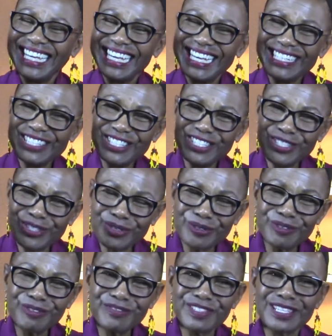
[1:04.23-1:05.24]
it
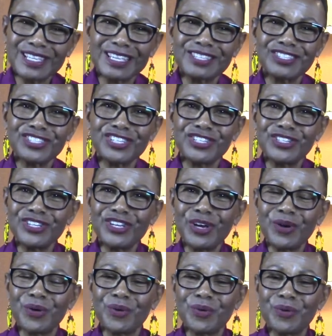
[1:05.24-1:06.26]
serves us to
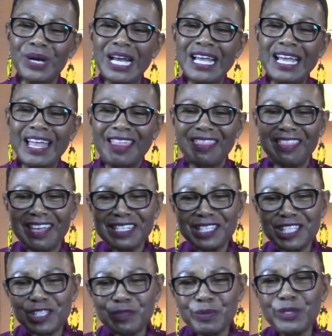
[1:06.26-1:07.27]
know that
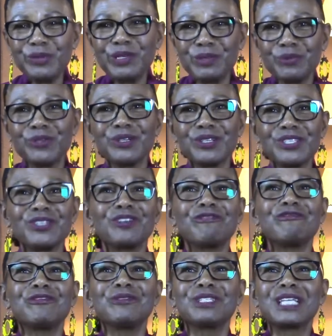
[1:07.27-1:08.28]
Spirit works on a
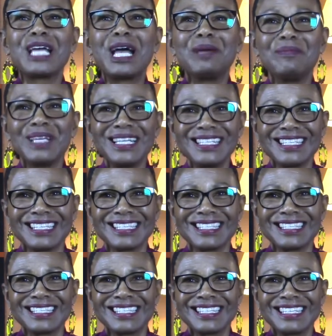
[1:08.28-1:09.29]
full-time
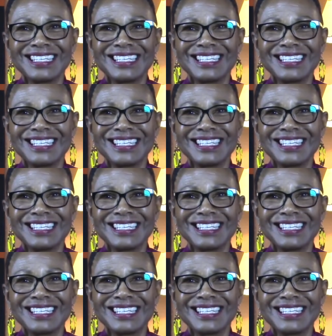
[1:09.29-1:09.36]
basis.